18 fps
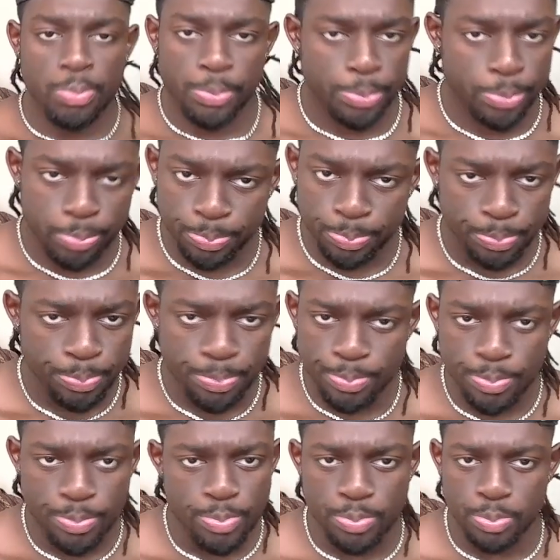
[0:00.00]
I think he
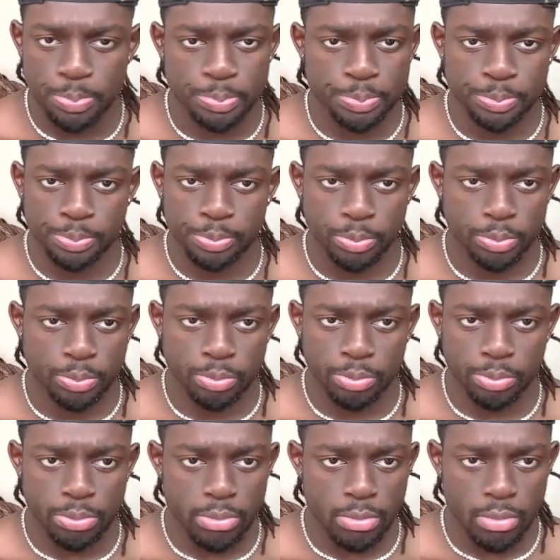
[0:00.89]
likes you a little bit.
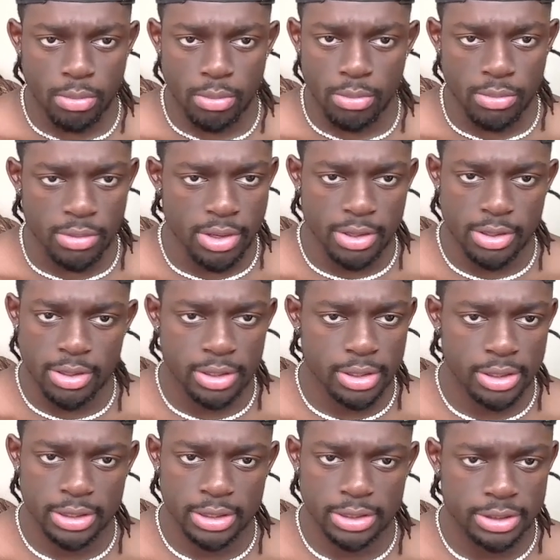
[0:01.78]
Jones
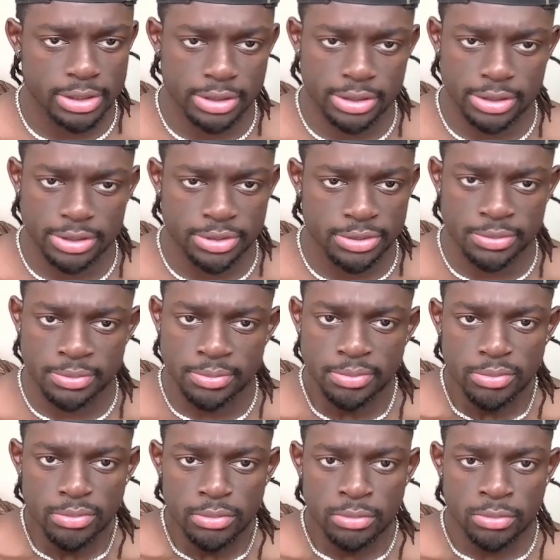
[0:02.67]
fires over the middle. That's
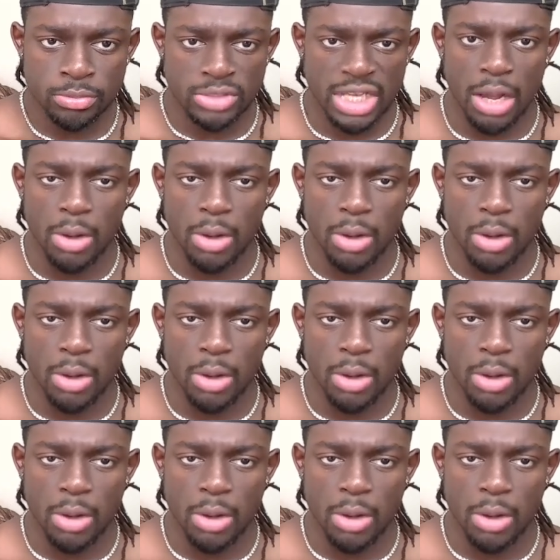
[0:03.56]
a first